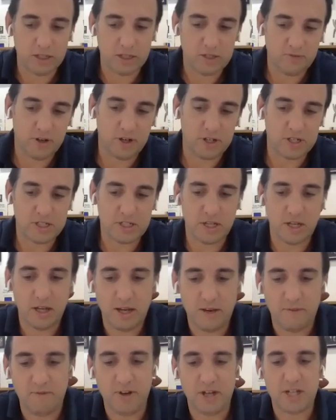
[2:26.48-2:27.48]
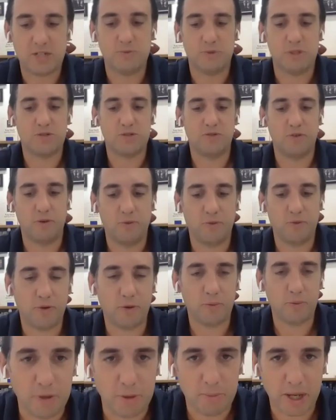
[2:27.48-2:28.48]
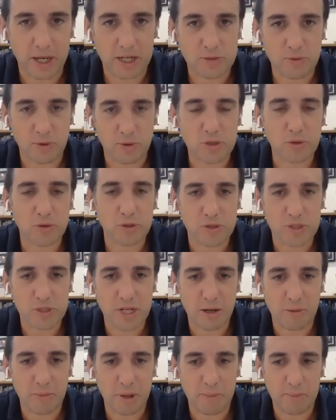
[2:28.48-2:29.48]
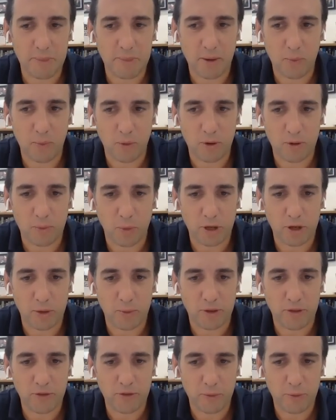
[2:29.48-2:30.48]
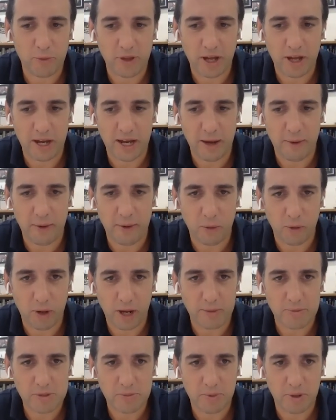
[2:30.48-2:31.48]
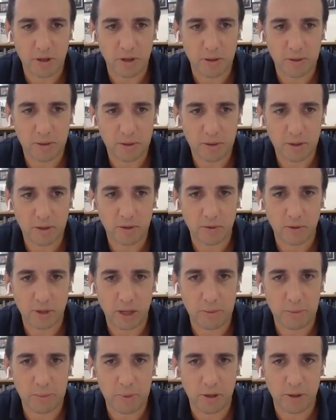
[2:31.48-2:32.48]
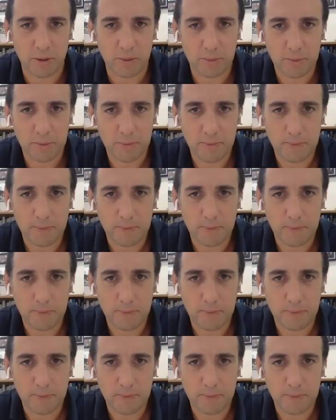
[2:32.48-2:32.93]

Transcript: you know those first uh, investments from, from the bank. So, talk to us a little bit about what what you went through with that and how it all came to part, all came apart.